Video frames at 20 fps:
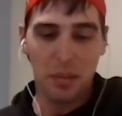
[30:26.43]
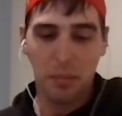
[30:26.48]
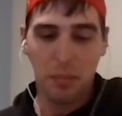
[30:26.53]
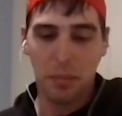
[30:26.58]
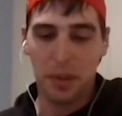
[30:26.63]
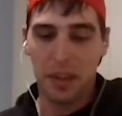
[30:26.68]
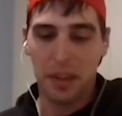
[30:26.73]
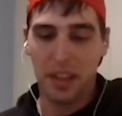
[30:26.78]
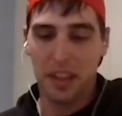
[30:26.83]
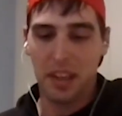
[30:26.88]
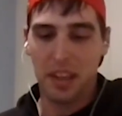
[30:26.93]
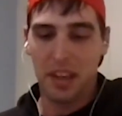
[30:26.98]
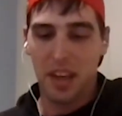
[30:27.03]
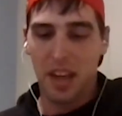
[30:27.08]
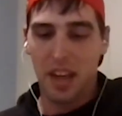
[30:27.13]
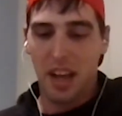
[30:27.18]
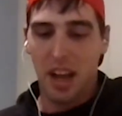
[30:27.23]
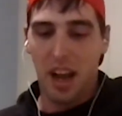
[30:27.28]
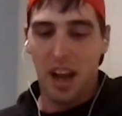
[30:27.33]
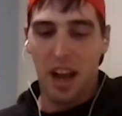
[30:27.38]
But
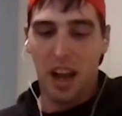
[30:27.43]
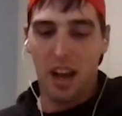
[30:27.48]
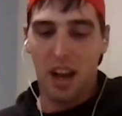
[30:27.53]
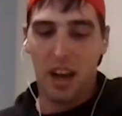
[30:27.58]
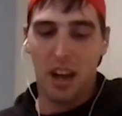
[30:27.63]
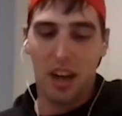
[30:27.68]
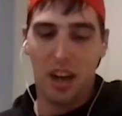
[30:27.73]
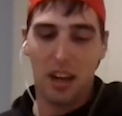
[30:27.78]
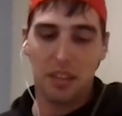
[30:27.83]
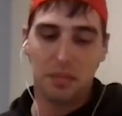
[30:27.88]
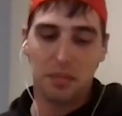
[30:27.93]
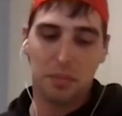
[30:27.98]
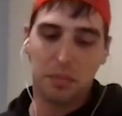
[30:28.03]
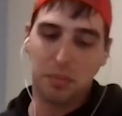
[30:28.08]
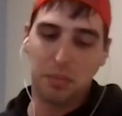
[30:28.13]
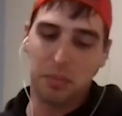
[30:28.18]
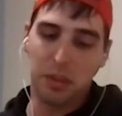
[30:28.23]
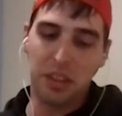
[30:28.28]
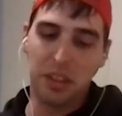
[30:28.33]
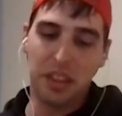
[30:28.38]

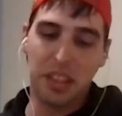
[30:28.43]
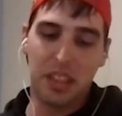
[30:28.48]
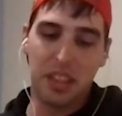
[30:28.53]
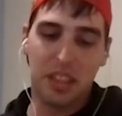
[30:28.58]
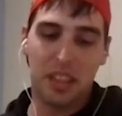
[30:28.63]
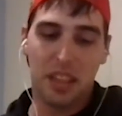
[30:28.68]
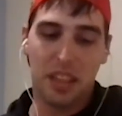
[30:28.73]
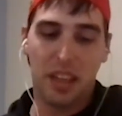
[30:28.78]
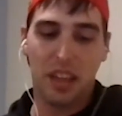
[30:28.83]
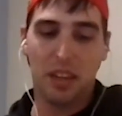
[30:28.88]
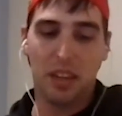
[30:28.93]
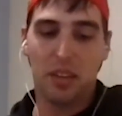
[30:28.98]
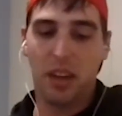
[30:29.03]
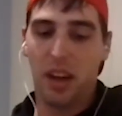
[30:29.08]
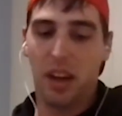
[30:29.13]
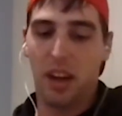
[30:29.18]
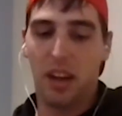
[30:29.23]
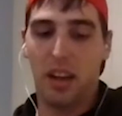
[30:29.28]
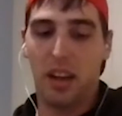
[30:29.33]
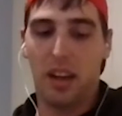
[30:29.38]
one thing
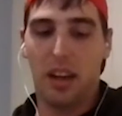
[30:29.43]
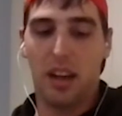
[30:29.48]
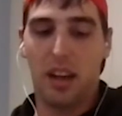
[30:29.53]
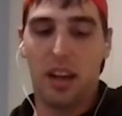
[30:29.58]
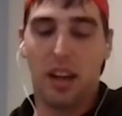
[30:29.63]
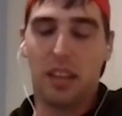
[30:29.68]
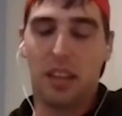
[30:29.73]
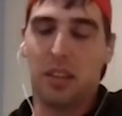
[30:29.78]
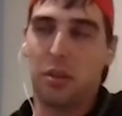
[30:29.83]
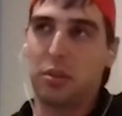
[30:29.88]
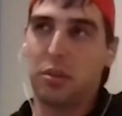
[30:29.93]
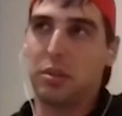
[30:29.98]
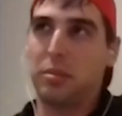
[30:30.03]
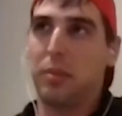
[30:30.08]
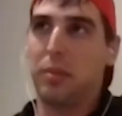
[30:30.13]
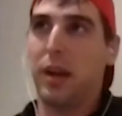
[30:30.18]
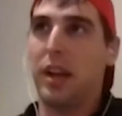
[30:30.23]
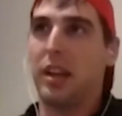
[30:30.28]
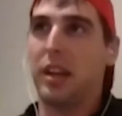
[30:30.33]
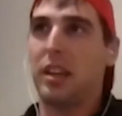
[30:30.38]
that I told
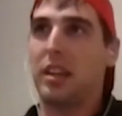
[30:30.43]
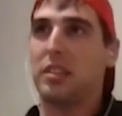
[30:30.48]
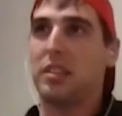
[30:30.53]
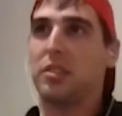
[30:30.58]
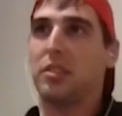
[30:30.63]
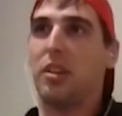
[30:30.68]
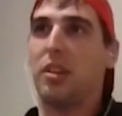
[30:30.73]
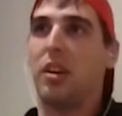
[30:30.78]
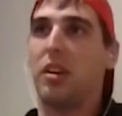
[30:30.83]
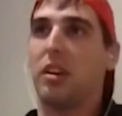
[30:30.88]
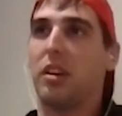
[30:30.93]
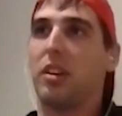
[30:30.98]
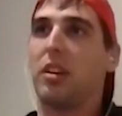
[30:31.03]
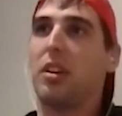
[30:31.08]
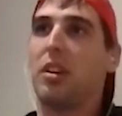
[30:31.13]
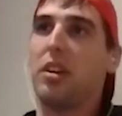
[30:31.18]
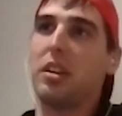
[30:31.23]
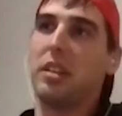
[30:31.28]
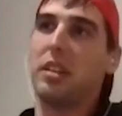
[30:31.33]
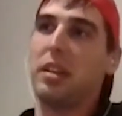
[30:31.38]
somebody not too long
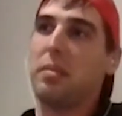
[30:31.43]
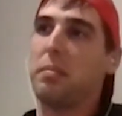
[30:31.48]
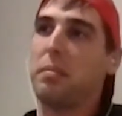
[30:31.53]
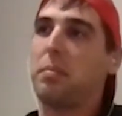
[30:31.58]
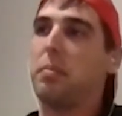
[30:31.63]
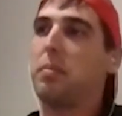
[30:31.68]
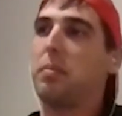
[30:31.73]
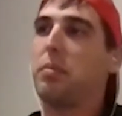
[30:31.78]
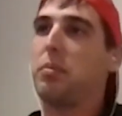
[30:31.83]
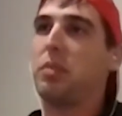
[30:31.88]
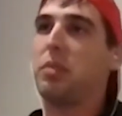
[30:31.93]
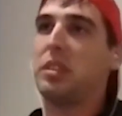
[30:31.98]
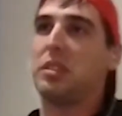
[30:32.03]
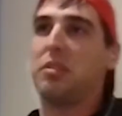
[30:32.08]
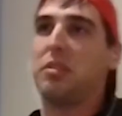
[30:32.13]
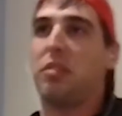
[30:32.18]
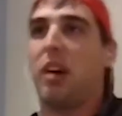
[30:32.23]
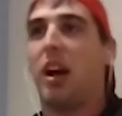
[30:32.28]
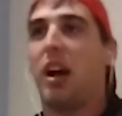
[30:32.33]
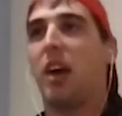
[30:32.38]
ago, and the
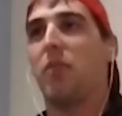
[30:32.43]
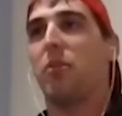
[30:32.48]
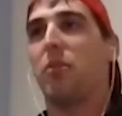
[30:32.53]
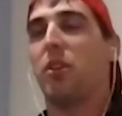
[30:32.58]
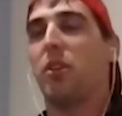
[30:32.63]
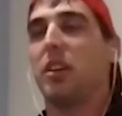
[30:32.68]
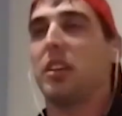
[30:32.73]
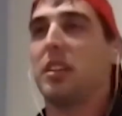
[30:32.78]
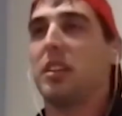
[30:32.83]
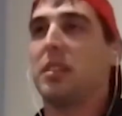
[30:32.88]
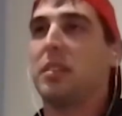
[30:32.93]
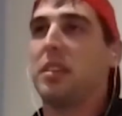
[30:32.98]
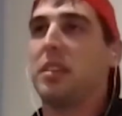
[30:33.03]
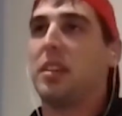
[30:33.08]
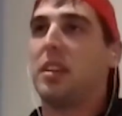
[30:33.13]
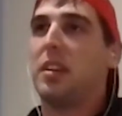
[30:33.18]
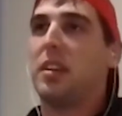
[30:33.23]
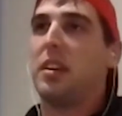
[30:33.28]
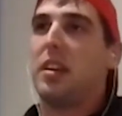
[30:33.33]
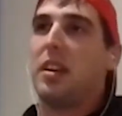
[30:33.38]
reason why
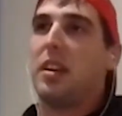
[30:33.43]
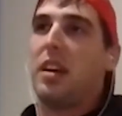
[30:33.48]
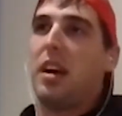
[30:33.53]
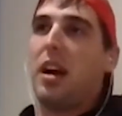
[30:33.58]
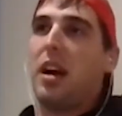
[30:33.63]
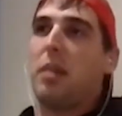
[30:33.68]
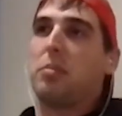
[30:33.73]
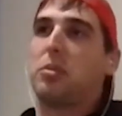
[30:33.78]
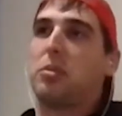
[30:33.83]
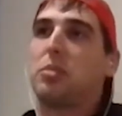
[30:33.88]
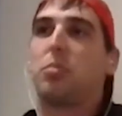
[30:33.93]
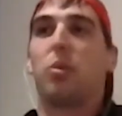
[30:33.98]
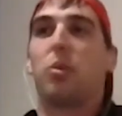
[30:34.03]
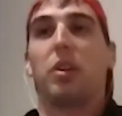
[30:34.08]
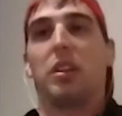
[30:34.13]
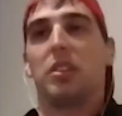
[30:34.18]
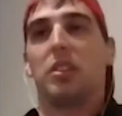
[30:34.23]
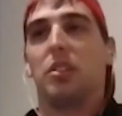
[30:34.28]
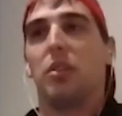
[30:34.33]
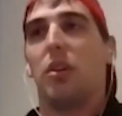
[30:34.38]
I'm
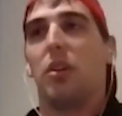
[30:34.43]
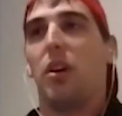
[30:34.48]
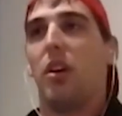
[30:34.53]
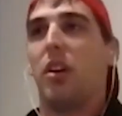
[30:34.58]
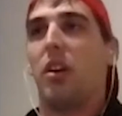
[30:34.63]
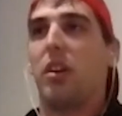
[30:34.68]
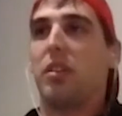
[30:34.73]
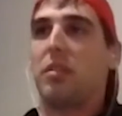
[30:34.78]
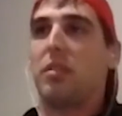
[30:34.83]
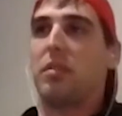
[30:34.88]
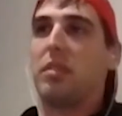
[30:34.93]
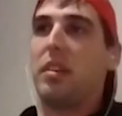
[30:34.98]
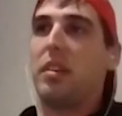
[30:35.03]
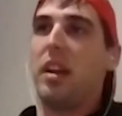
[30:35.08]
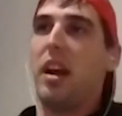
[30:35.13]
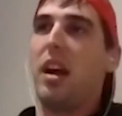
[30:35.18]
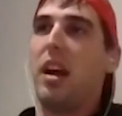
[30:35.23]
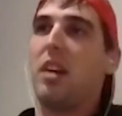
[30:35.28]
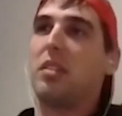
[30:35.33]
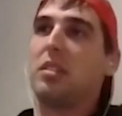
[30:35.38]
working so hard
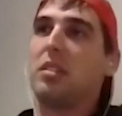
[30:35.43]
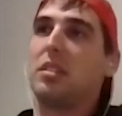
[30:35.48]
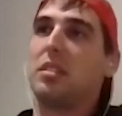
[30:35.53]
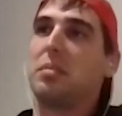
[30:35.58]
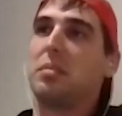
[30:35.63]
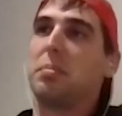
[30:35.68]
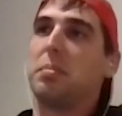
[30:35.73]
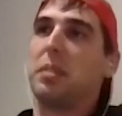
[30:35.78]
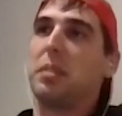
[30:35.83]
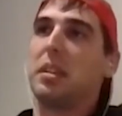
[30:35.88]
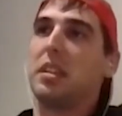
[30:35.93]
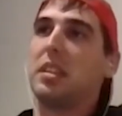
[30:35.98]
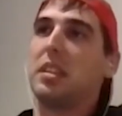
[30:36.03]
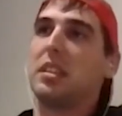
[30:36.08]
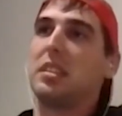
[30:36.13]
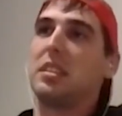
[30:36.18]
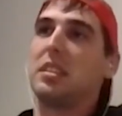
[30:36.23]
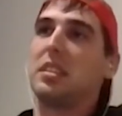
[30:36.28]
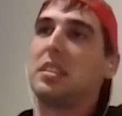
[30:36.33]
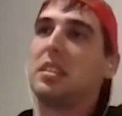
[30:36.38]
now is
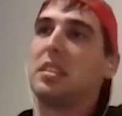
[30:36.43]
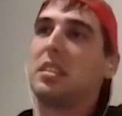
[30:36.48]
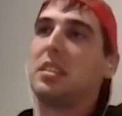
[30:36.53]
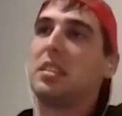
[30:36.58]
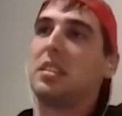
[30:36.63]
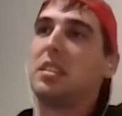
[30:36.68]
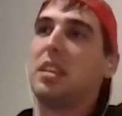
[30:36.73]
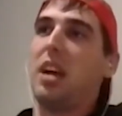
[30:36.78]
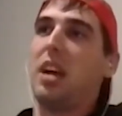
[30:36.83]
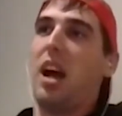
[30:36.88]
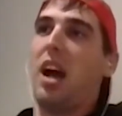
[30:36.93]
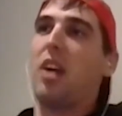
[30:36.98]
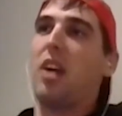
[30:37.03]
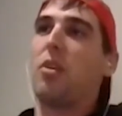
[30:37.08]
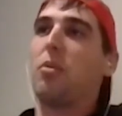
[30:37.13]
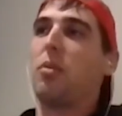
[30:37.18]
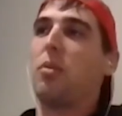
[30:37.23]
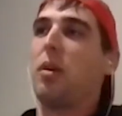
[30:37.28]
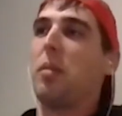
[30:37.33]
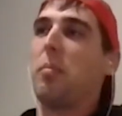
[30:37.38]
because I
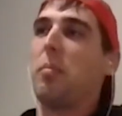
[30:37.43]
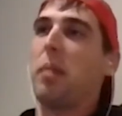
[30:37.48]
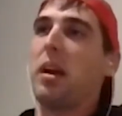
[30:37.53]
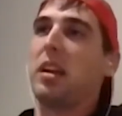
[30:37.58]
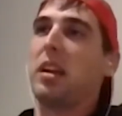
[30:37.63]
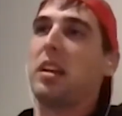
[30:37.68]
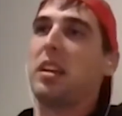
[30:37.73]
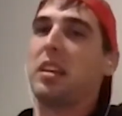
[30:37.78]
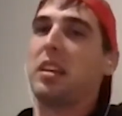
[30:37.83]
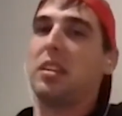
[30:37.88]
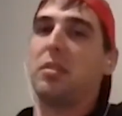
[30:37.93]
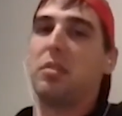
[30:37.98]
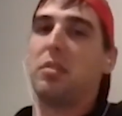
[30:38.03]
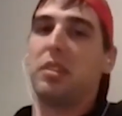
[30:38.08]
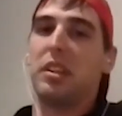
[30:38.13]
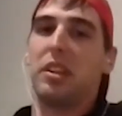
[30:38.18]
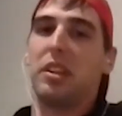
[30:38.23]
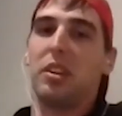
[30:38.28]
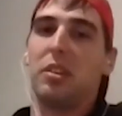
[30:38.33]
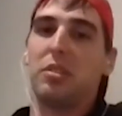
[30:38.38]
don't want my kid
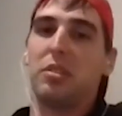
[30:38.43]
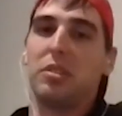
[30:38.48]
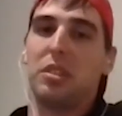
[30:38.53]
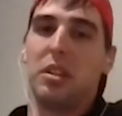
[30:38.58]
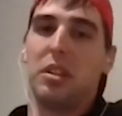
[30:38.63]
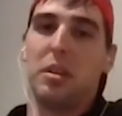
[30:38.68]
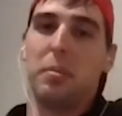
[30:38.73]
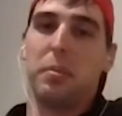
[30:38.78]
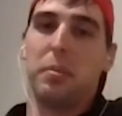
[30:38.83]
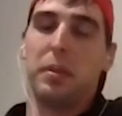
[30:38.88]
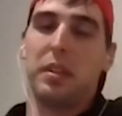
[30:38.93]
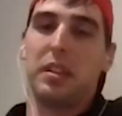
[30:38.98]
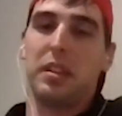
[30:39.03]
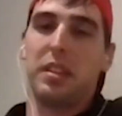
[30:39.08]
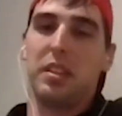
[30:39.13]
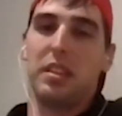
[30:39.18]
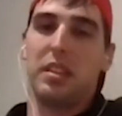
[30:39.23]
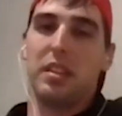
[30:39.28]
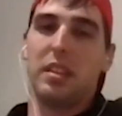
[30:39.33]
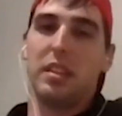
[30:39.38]
when he grows up,
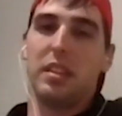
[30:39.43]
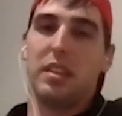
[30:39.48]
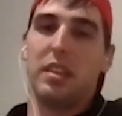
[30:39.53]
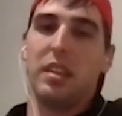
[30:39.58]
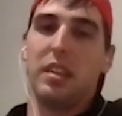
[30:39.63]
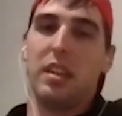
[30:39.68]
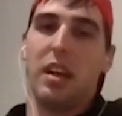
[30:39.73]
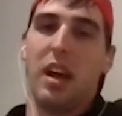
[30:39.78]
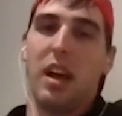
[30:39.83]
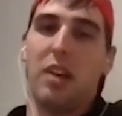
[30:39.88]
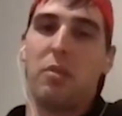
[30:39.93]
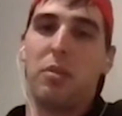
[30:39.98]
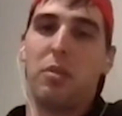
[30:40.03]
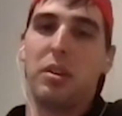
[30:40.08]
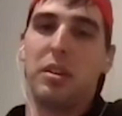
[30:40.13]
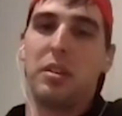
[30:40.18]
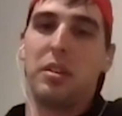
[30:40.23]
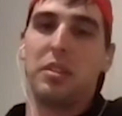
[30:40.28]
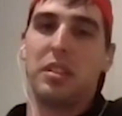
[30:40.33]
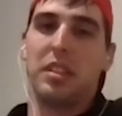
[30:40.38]
and I don't
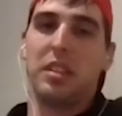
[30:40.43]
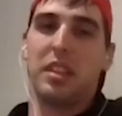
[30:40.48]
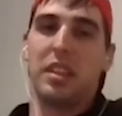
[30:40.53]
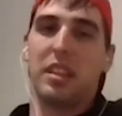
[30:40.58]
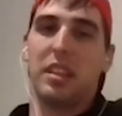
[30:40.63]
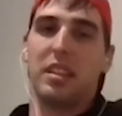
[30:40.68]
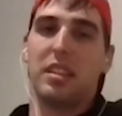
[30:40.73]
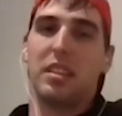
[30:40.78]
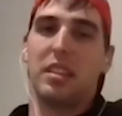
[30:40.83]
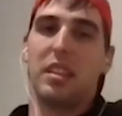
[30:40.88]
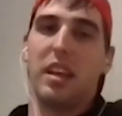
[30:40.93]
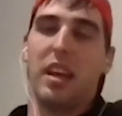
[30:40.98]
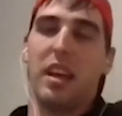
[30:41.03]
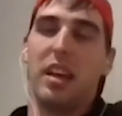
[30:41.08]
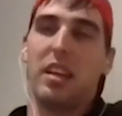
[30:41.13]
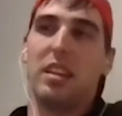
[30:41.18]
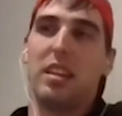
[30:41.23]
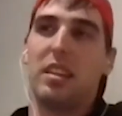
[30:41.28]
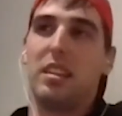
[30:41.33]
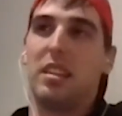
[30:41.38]
want him to think that,